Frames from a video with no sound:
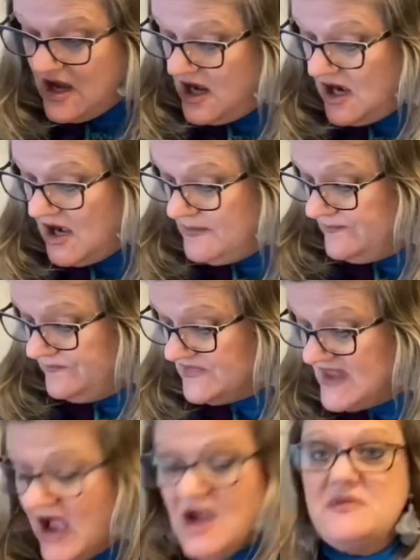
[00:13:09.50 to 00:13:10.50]
I'm going
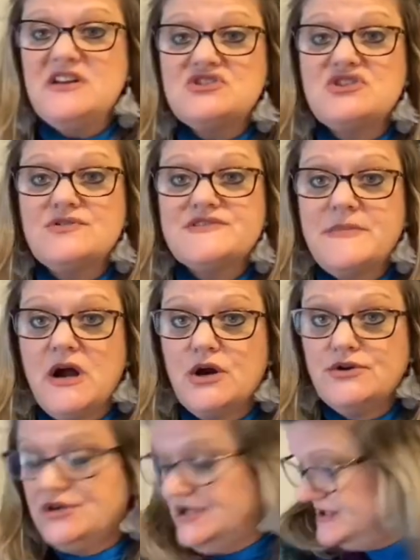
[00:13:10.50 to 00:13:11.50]
to show some
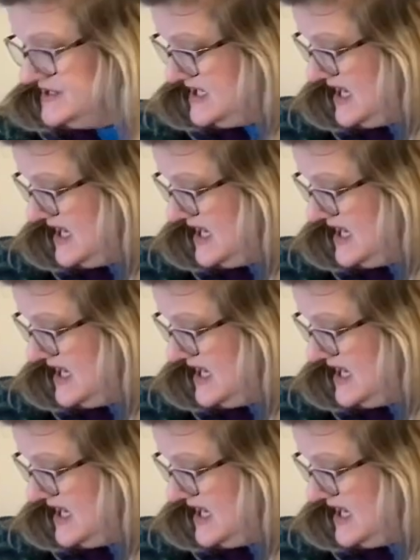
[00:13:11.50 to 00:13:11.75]
hard goods.